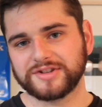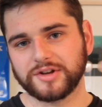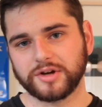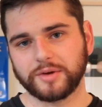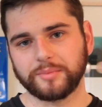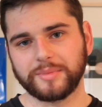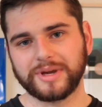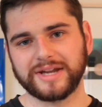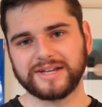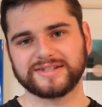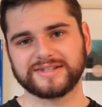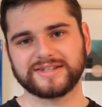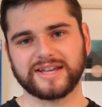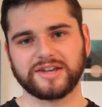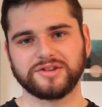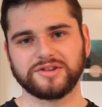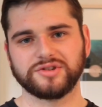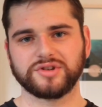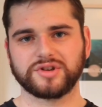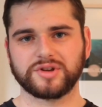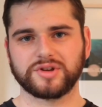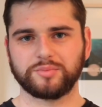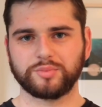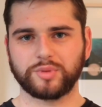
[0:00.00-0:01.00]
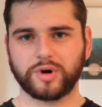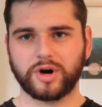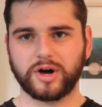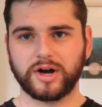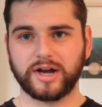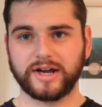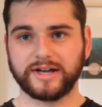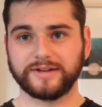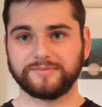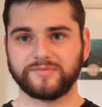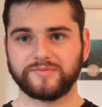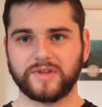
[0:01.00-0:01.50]
So it means that you can
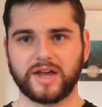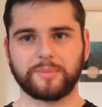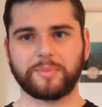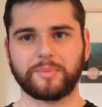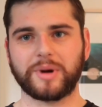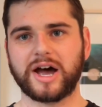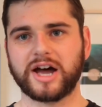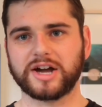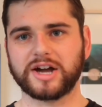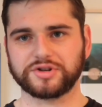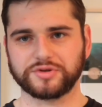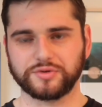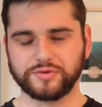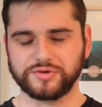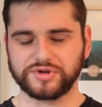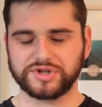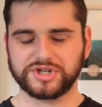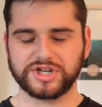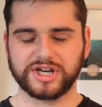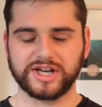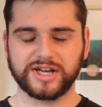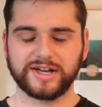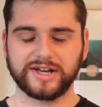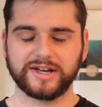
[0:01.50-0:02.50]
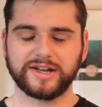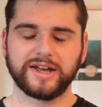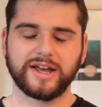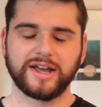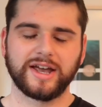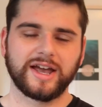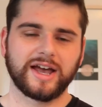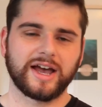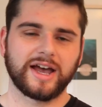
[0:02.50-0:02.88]
buy a partial share.